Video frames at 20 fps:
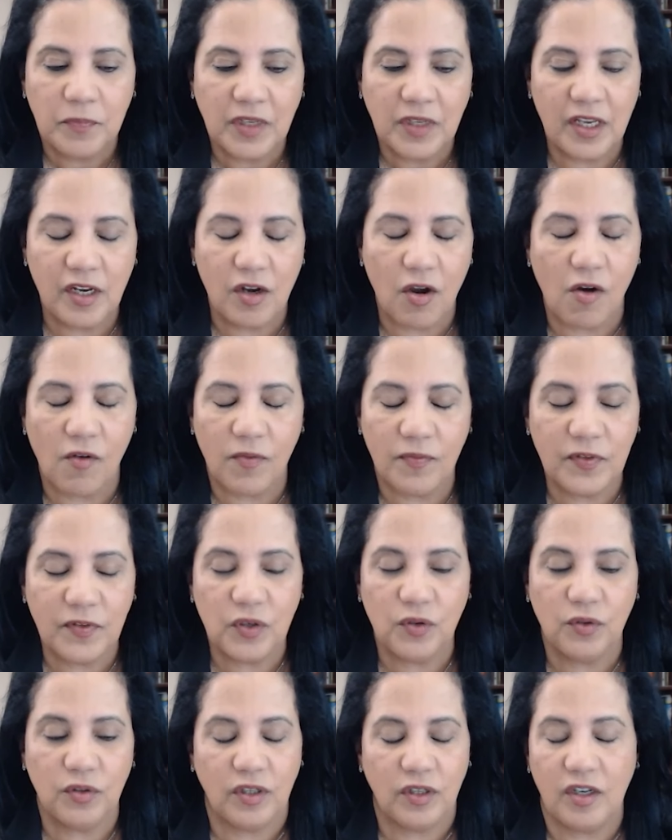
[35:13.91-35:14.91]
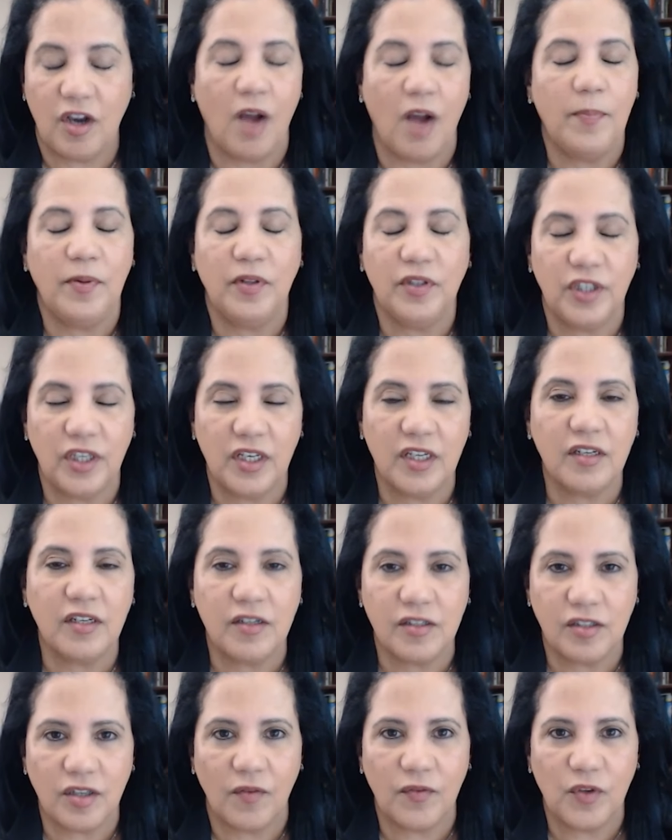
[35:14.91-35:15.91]
you know few a couple
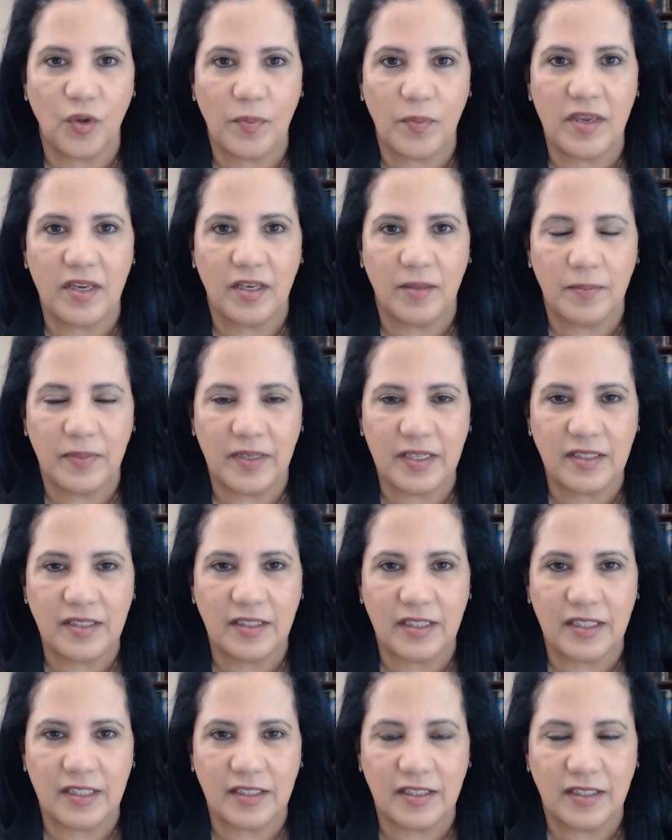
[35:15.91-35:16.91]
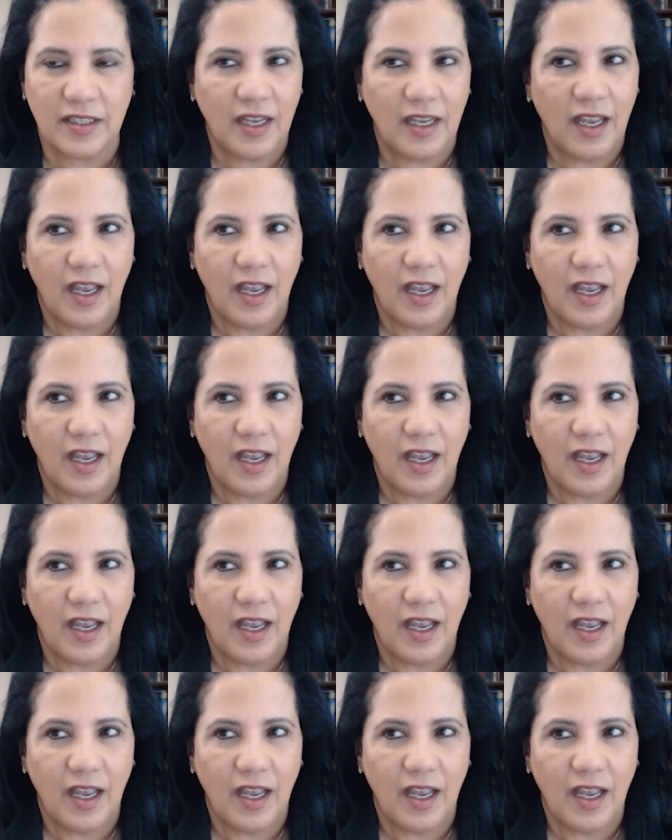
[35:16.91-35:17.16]
years of you being in business